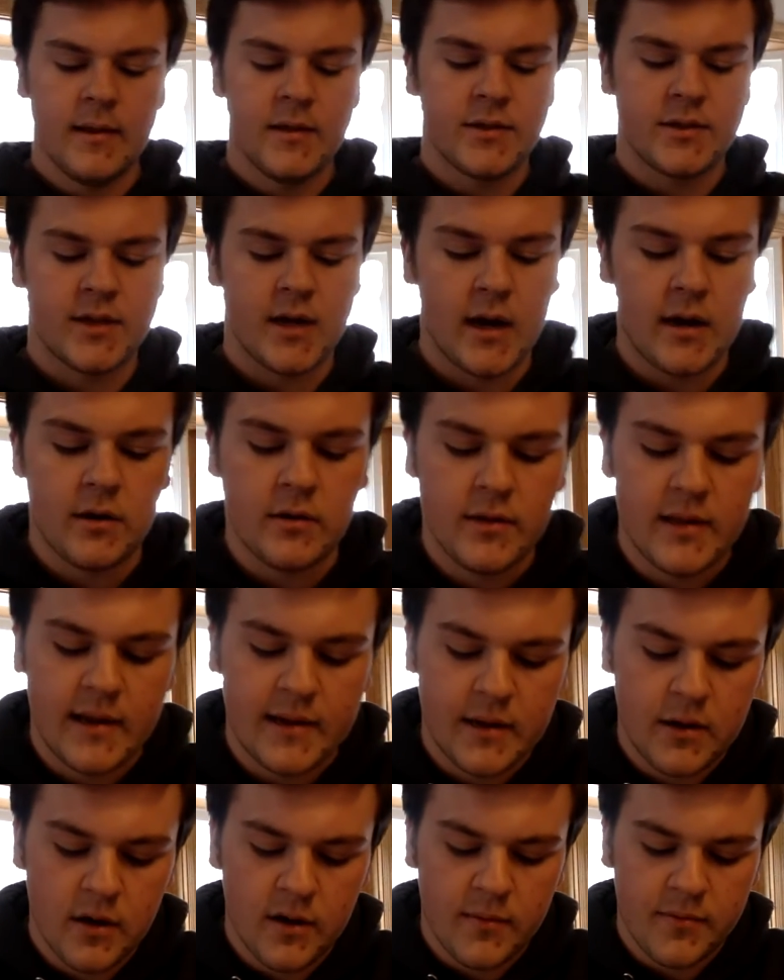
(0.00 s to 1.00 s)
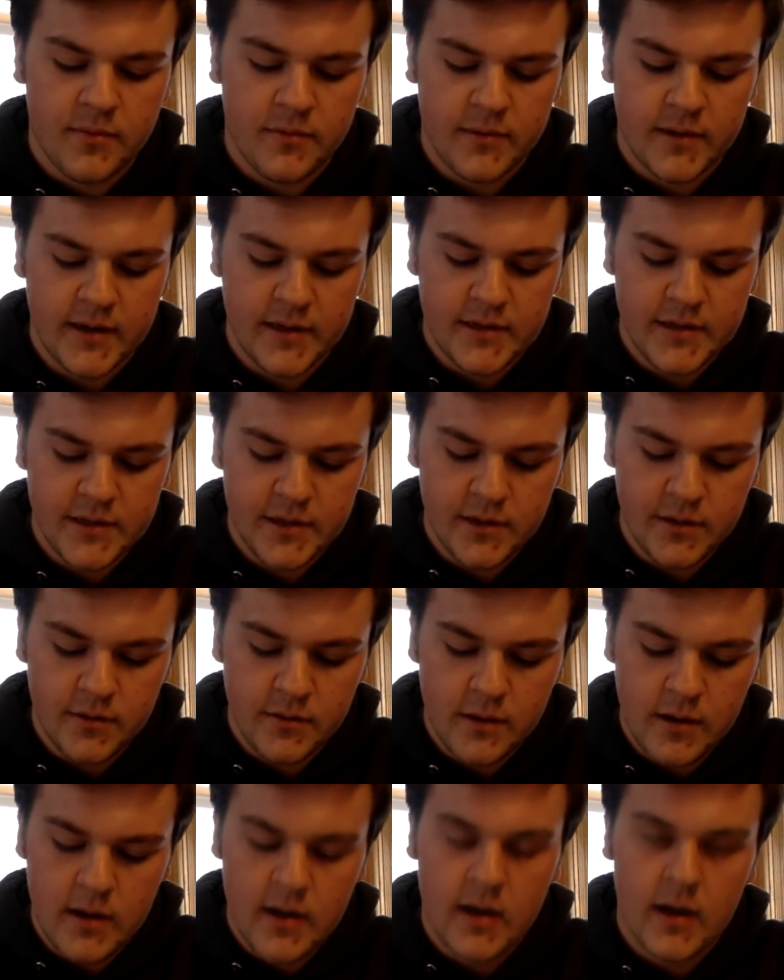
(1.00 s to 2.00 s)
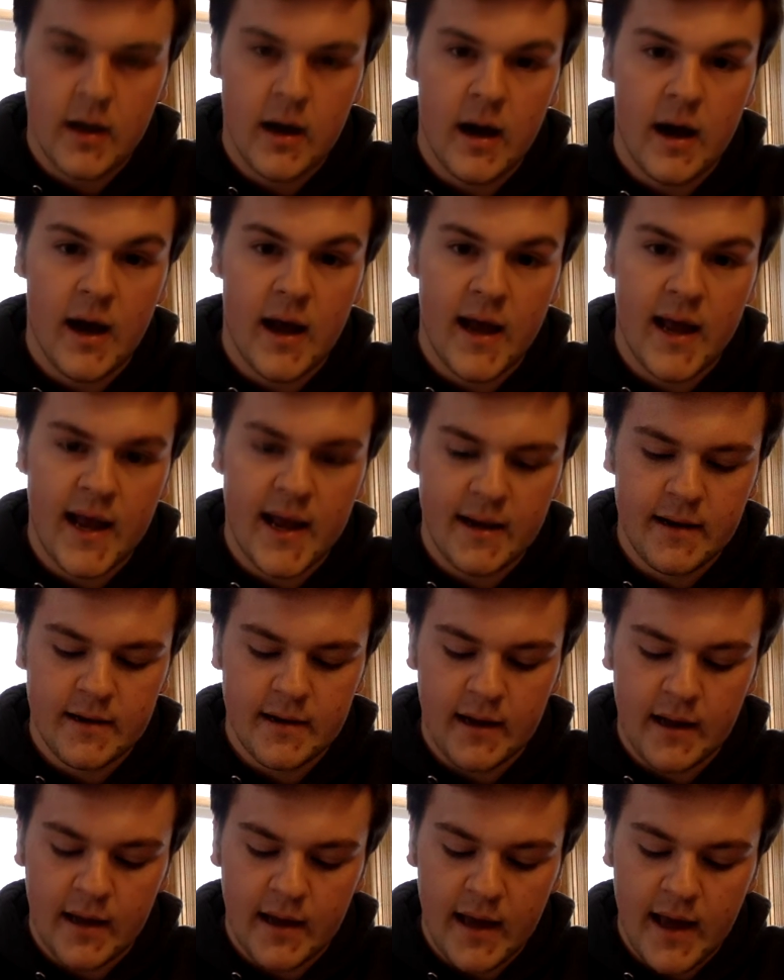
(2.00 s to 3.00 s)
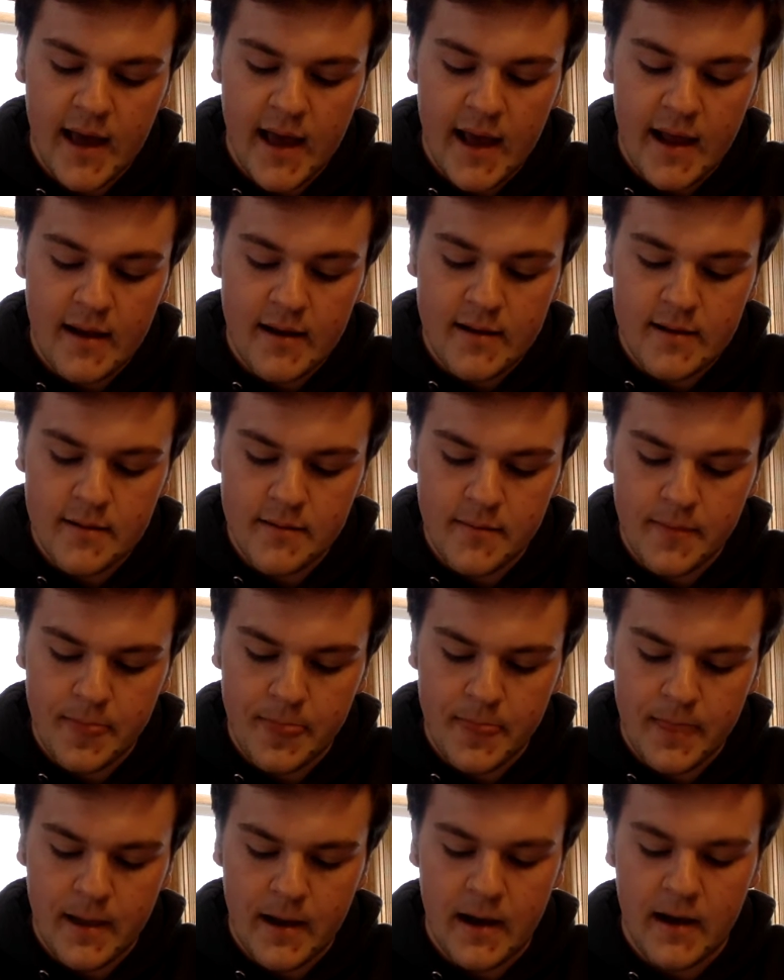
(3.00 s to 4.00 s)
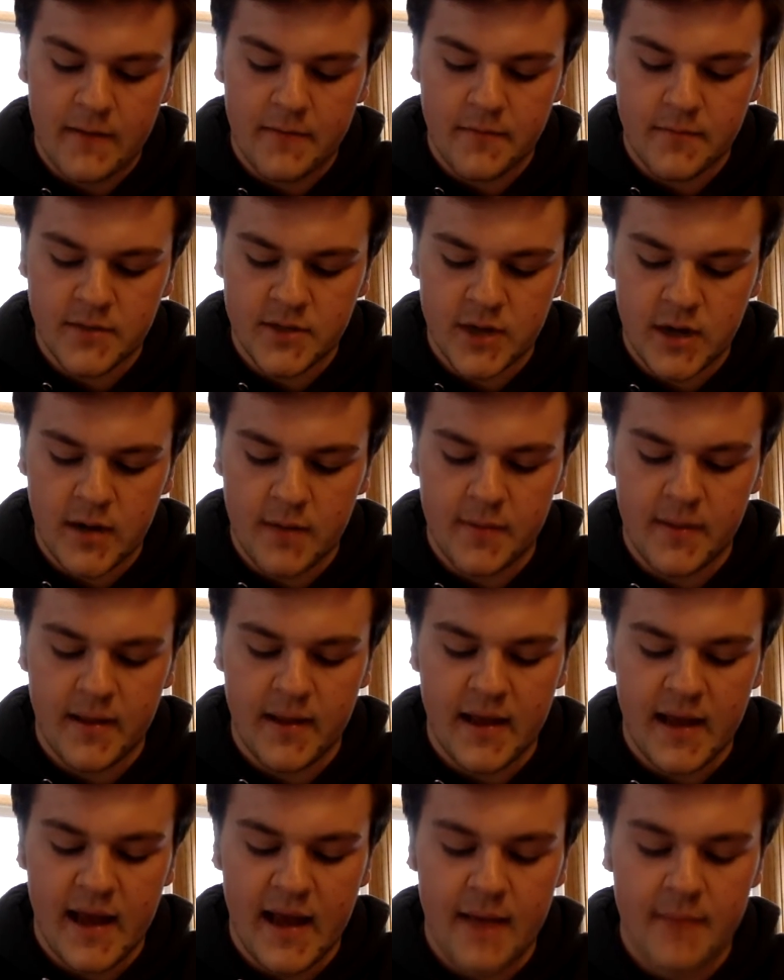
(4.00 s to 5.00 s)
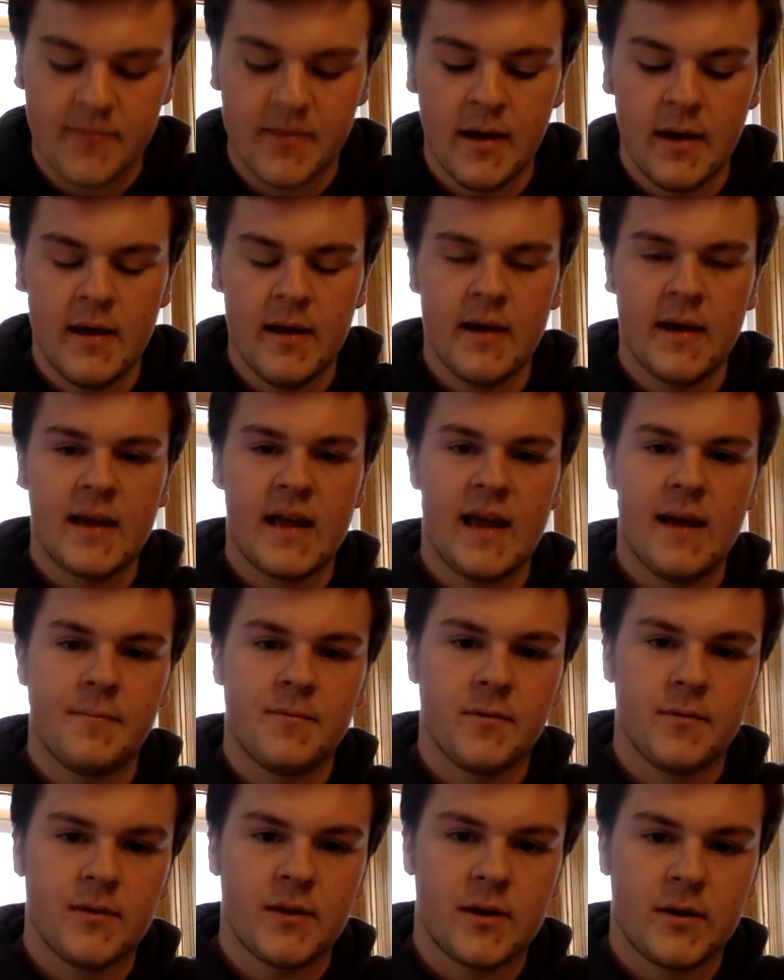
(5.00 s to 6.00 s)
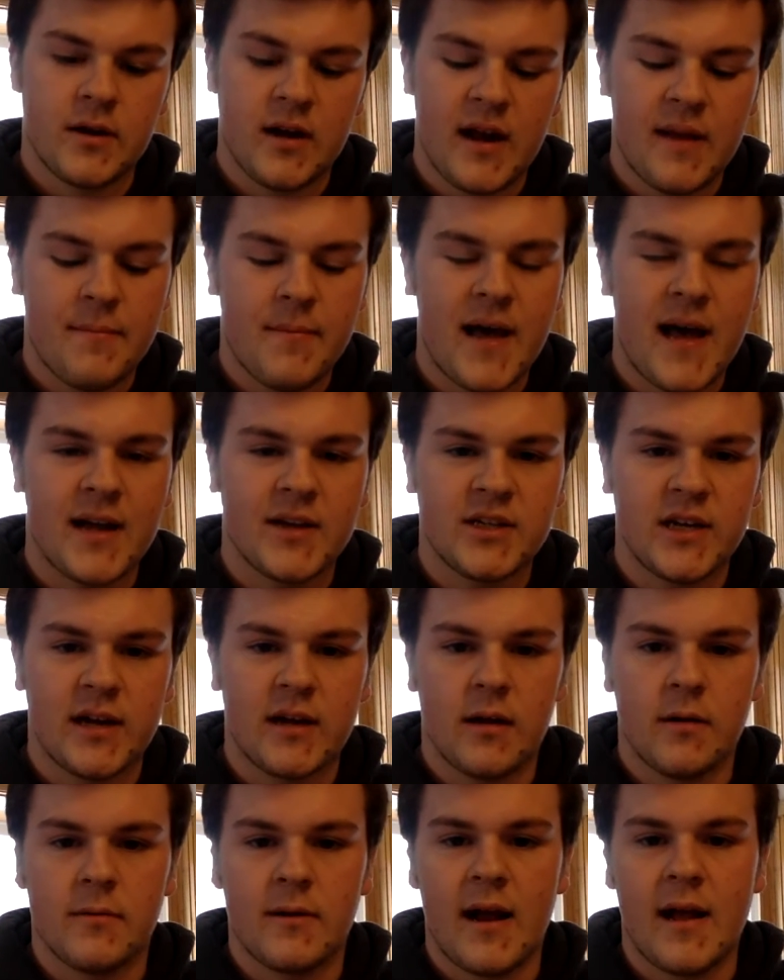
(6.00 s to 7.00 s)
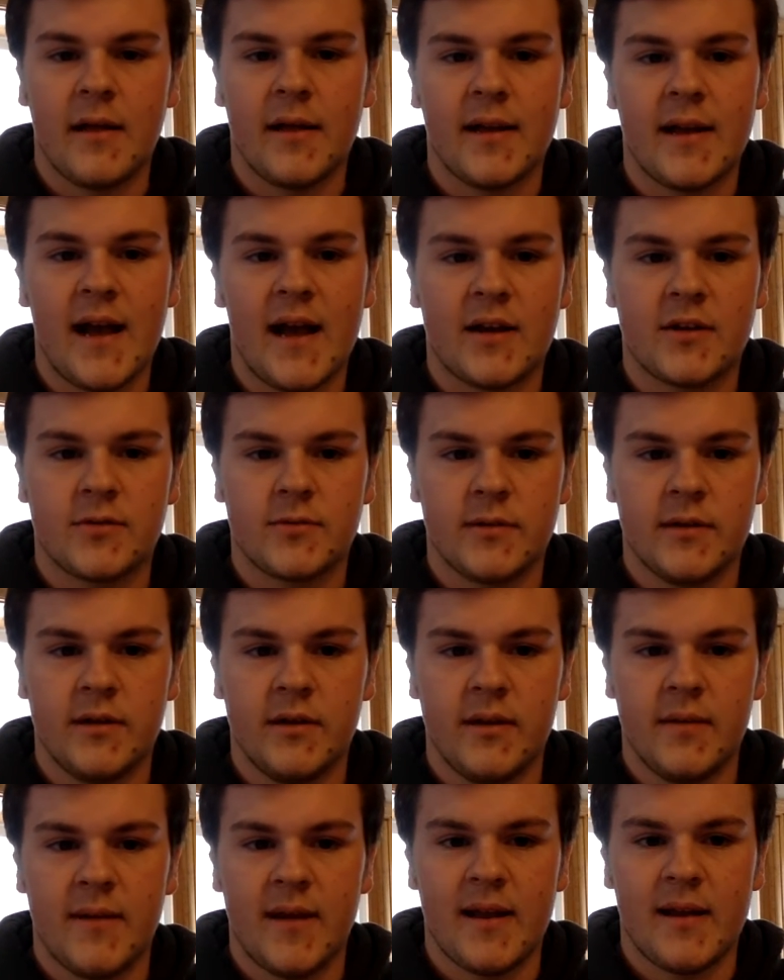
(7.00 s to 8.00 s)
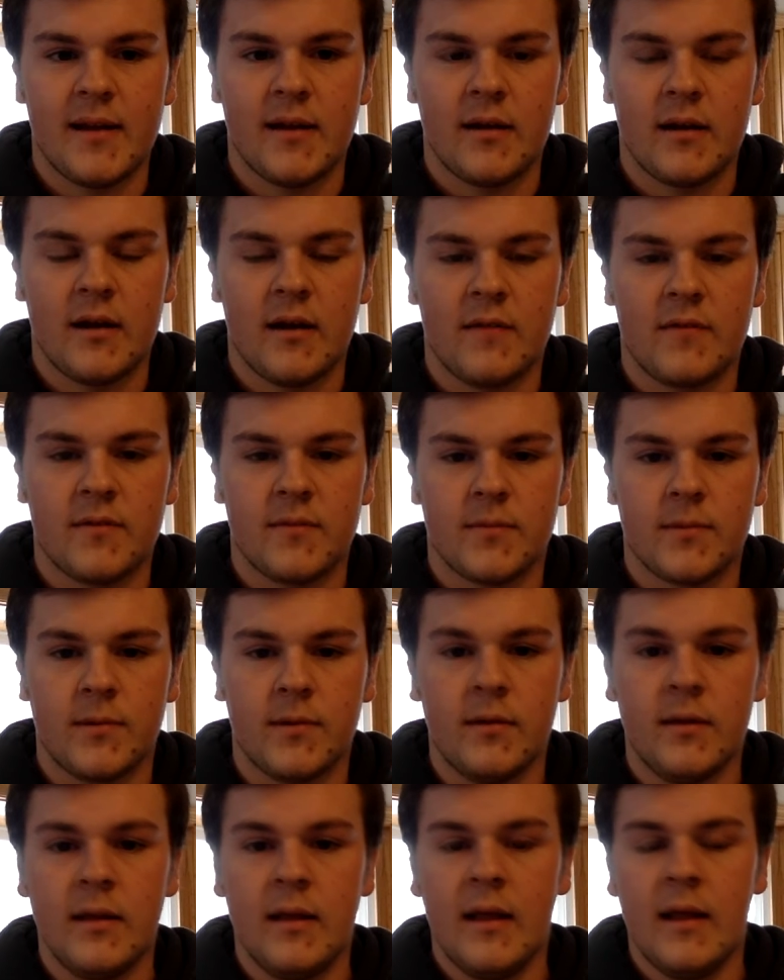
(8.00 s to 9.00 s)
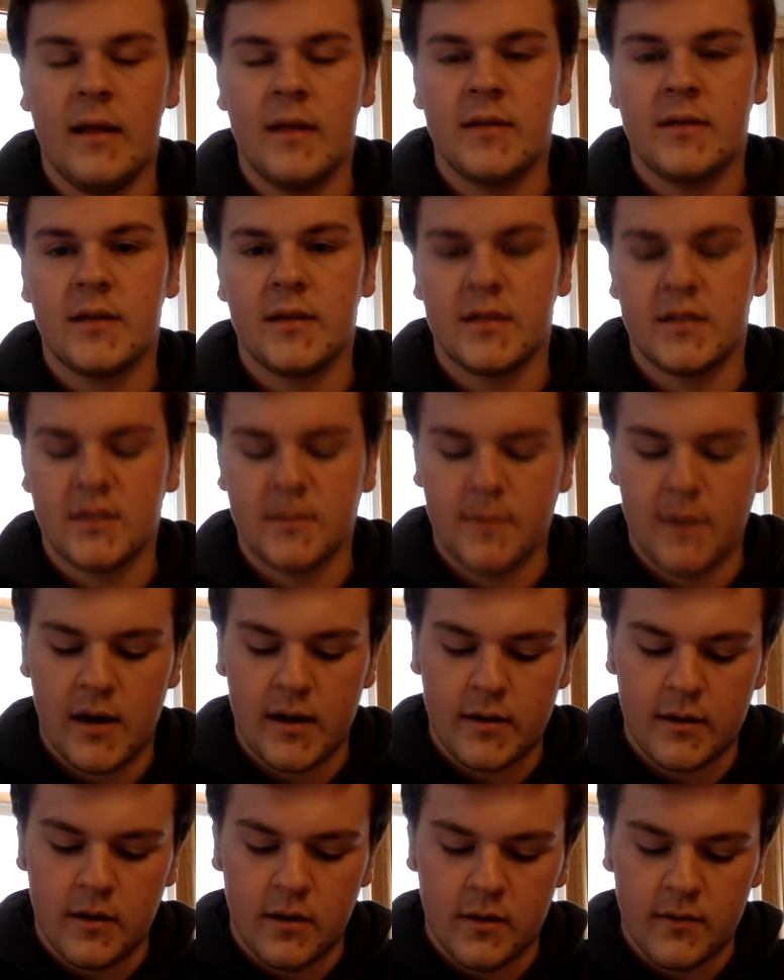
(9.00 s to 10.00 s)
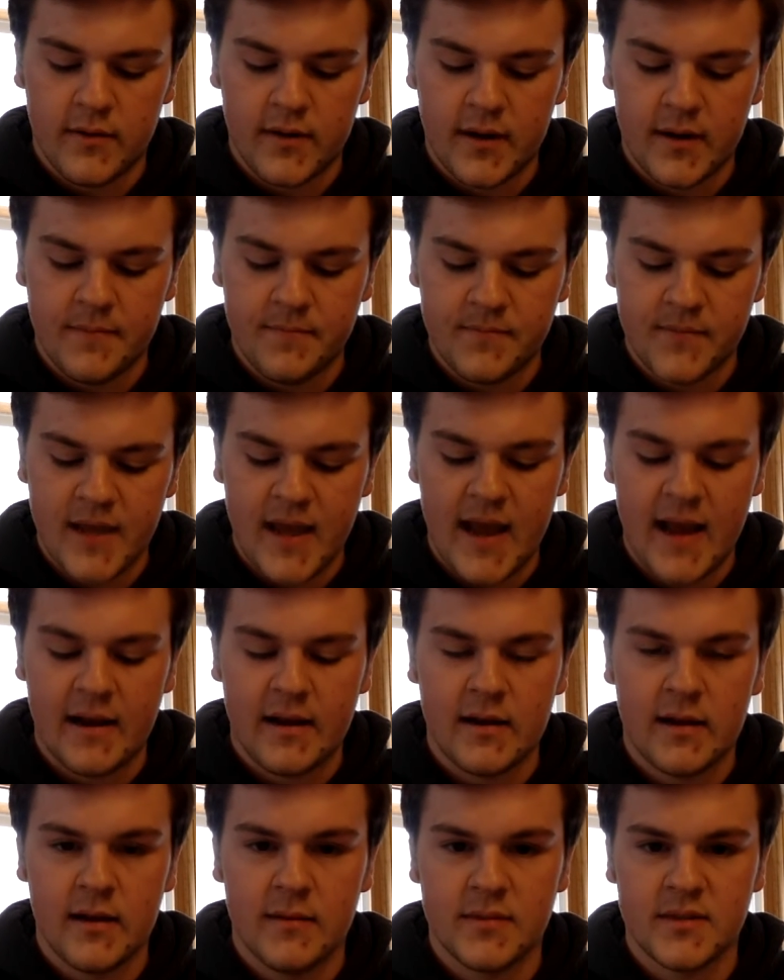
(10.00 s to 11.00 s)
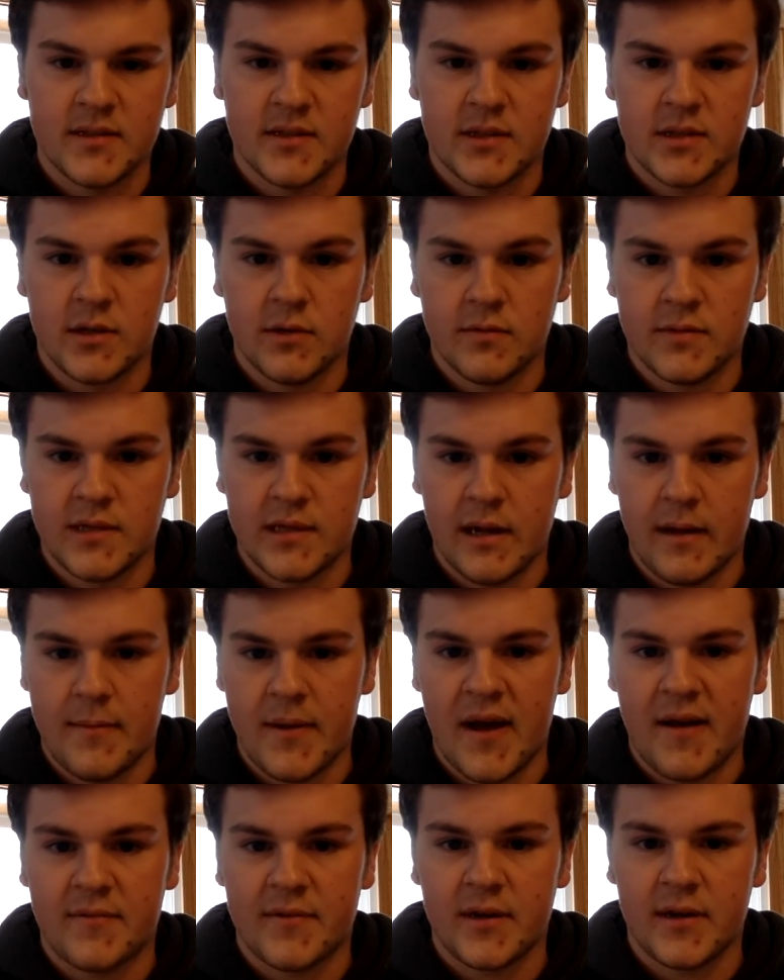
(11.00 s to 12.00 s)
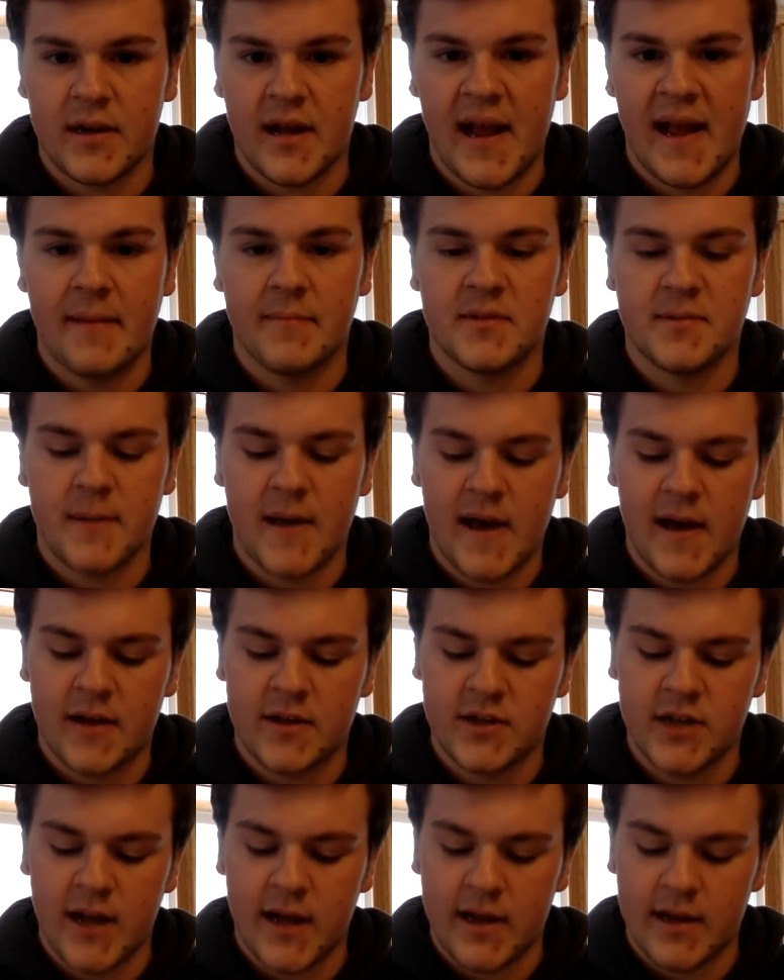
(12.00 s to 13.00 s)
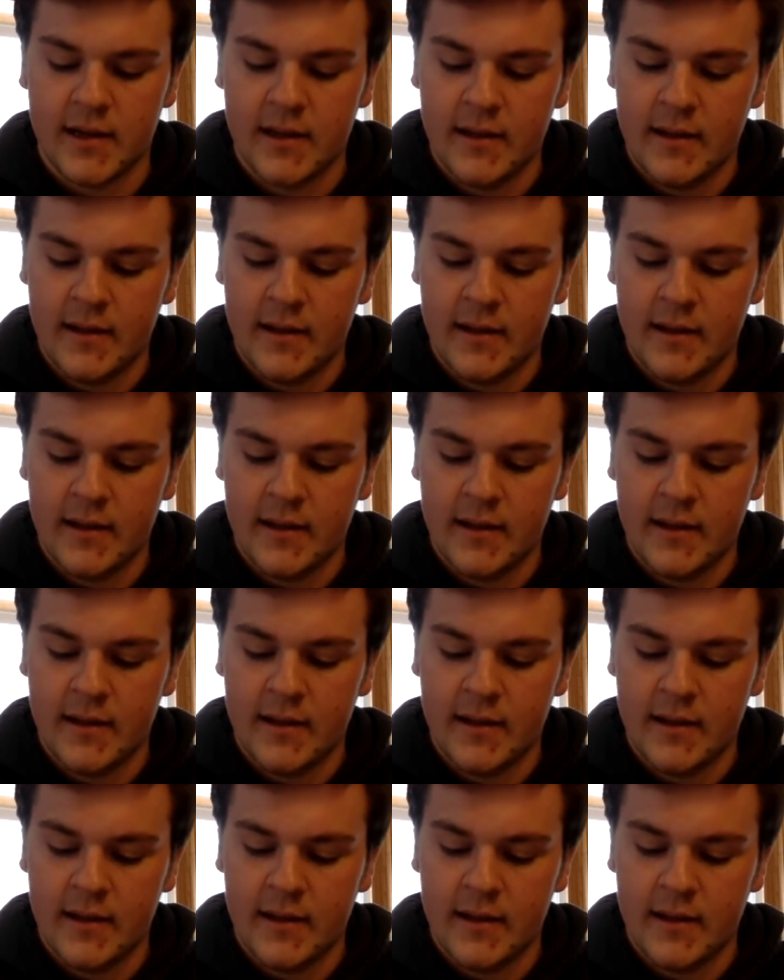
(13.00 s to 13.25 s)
Chicago then go up 3 2. Uh, Hayden again uh, from Sharp and Kampf. Kampf, though, the great back check on Riley Nash really made it uncomfortable. Turns the puck over. Hayden comes and scoops it up after Kampf's back check.